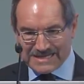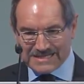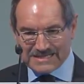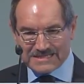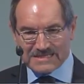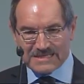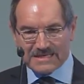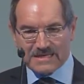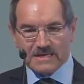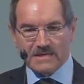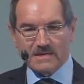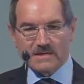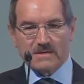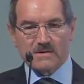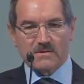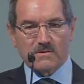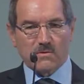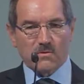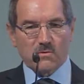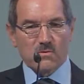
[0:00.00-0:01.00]
What we
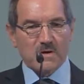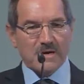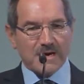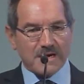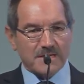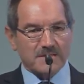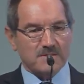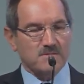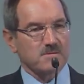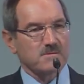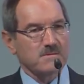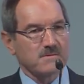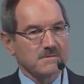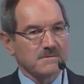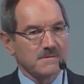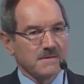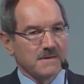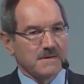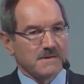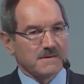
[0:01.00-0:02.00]
have
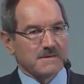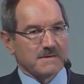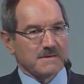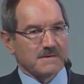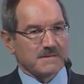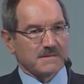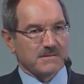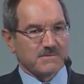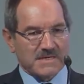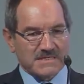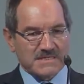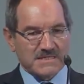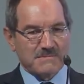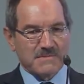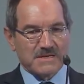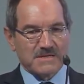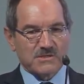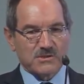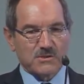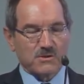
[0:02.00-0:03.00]
is ahead
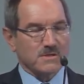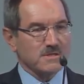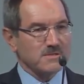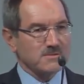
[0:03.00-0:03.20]
is the